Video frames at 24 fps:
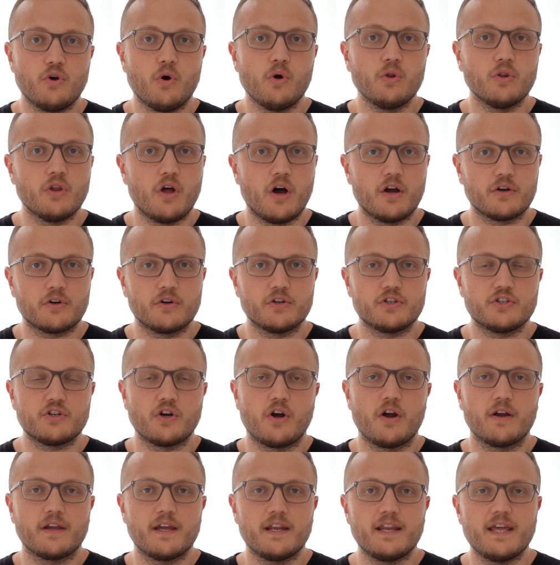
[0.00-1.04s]
no longer
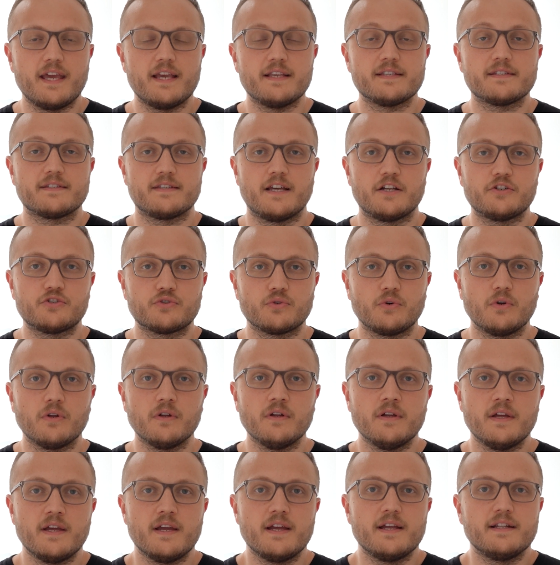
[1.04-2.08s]
target a
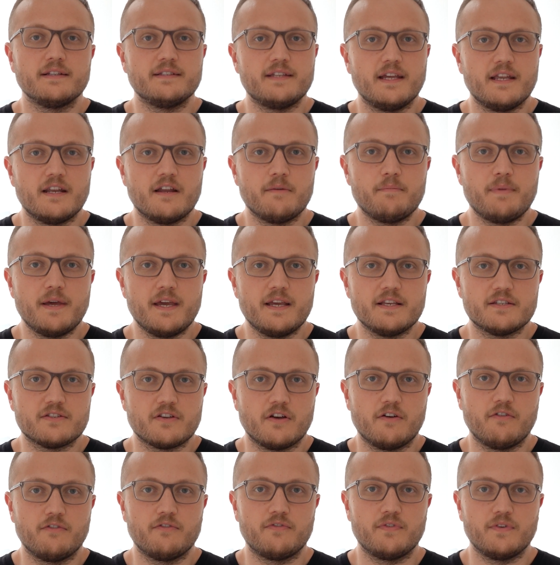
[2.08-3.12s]
central database
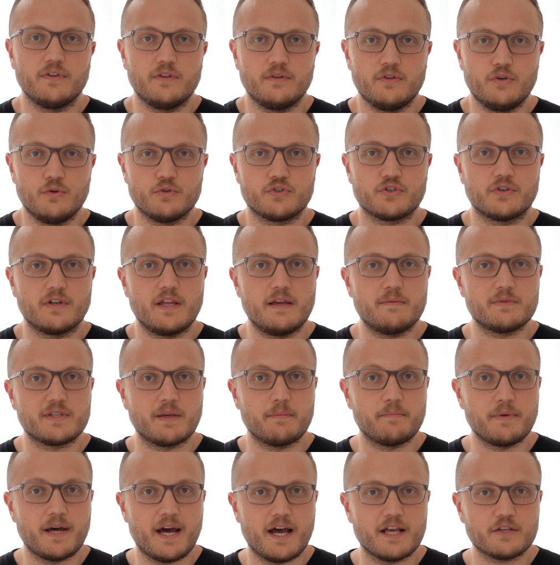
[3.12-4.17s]
of usernames
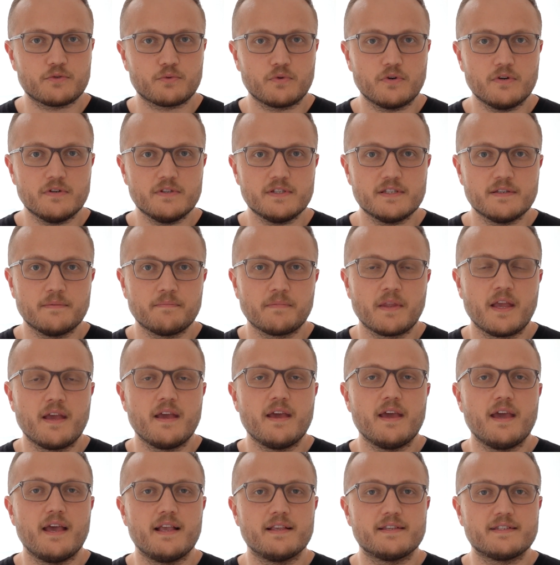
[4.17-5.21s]
and passwords.
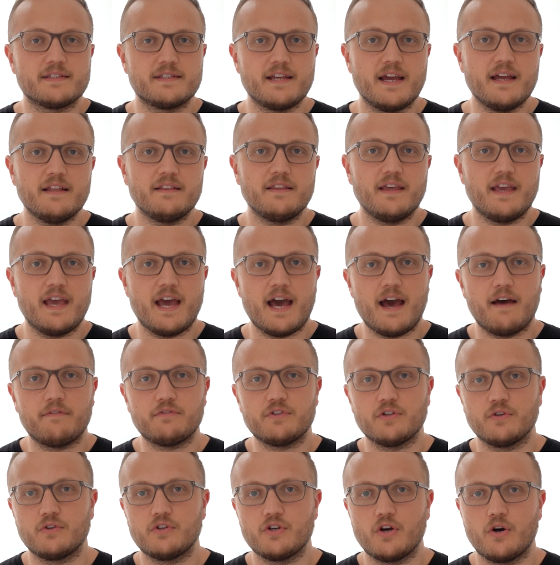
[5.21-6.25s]
Instead, they
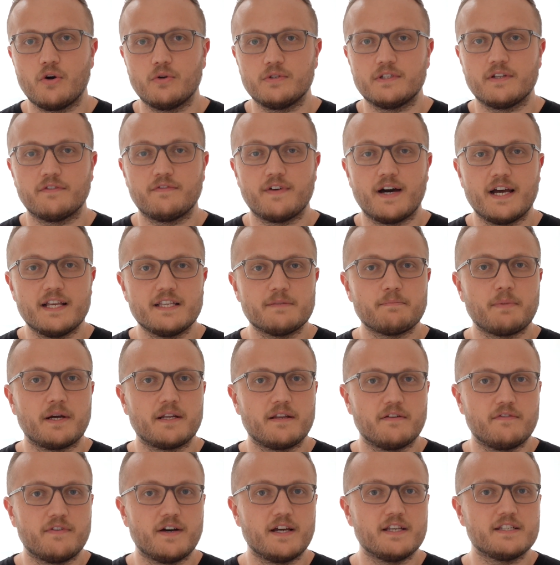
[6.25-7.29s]
have to go device by
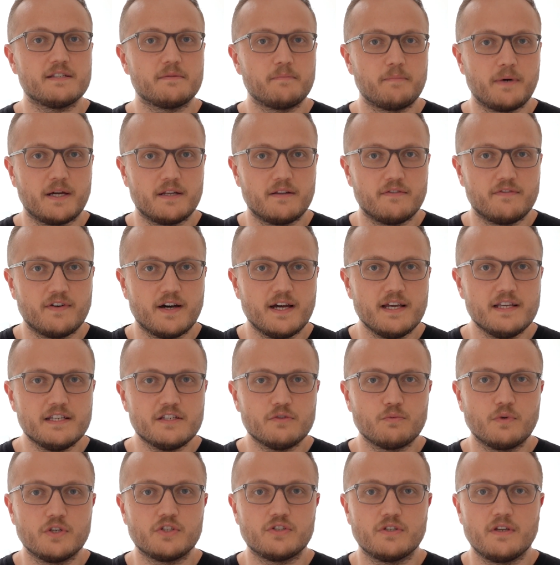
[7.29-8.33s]
device by
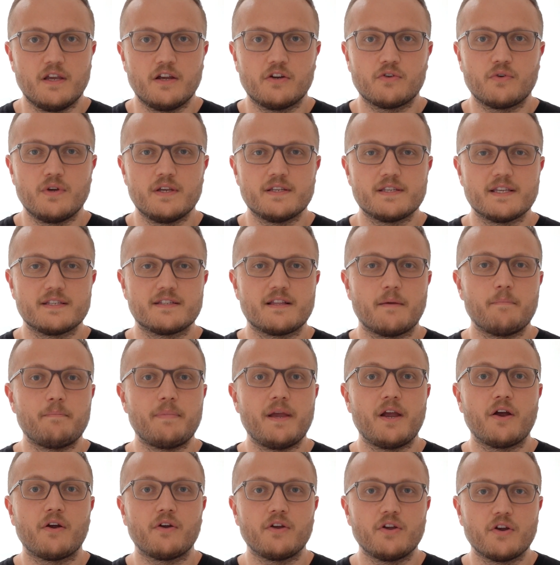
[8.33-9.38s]
device, which increases the
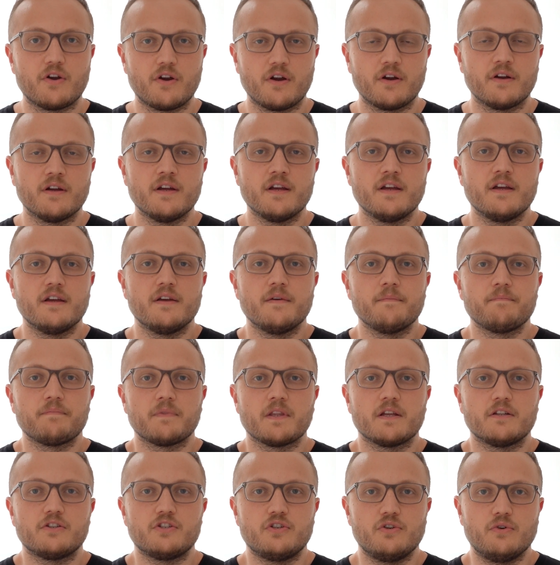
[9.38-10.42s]
barrier
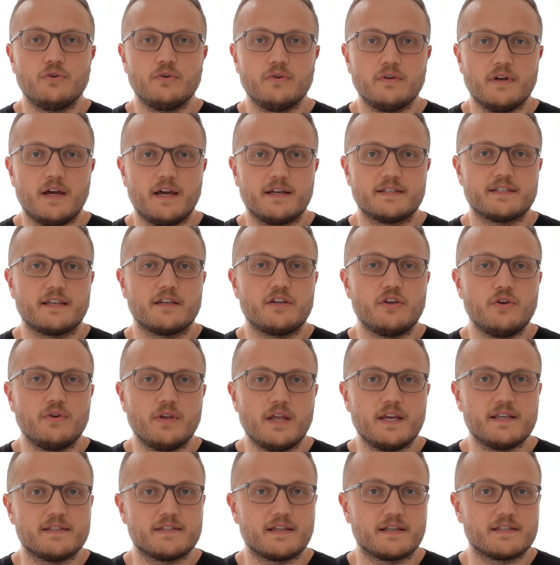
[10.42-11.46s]
to execute
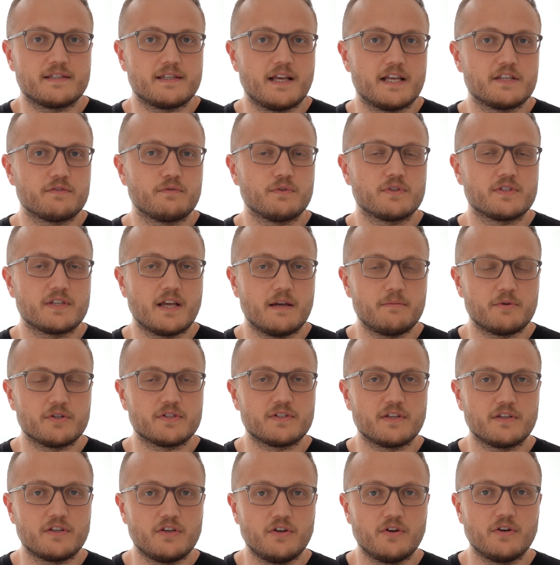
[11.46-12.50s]
a successful
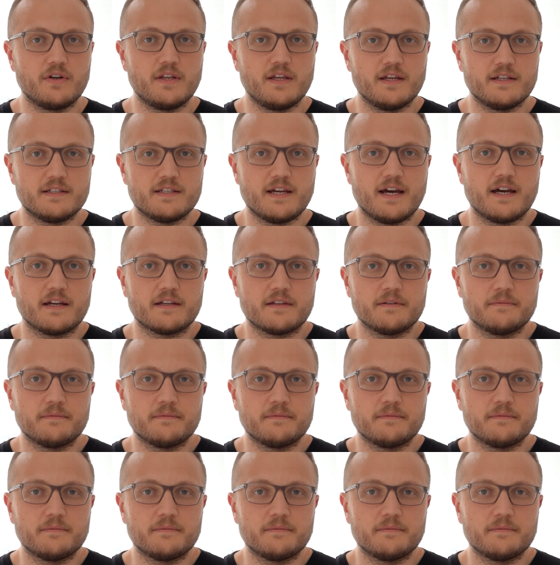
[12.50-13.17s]
cybersecurity attack.